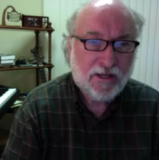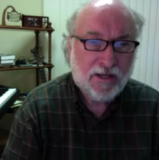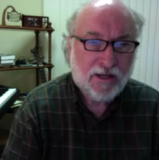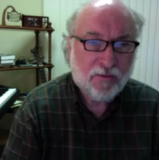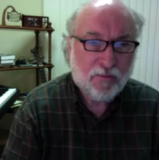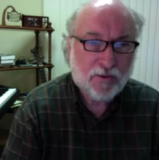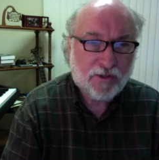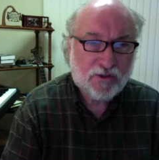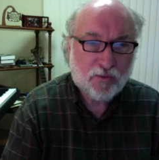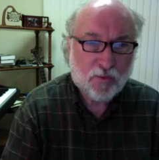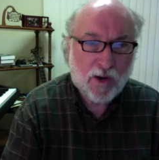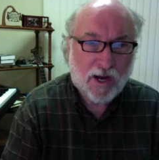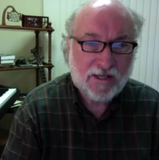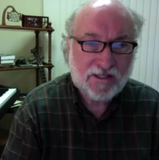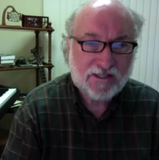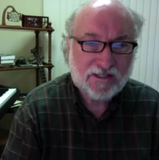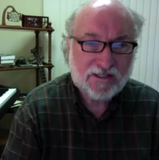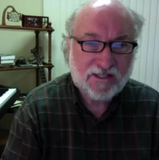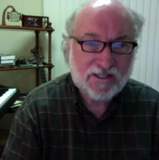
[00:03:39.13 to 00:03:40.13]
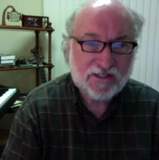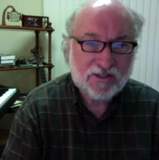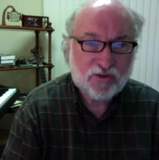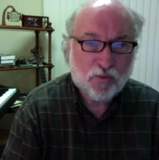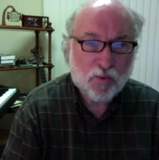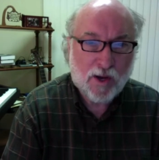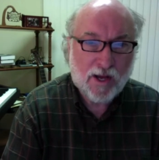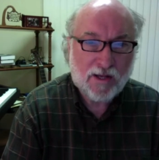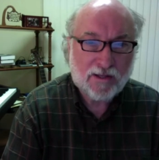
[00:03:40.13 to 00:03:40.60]
in which righteousness
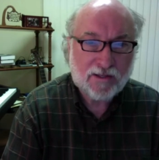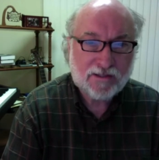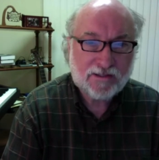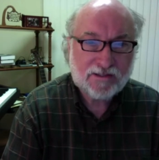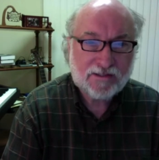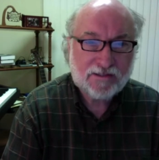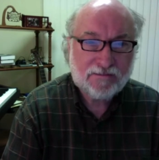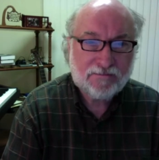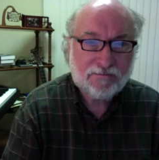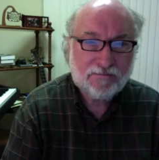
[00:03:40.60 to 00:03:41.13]
dwells.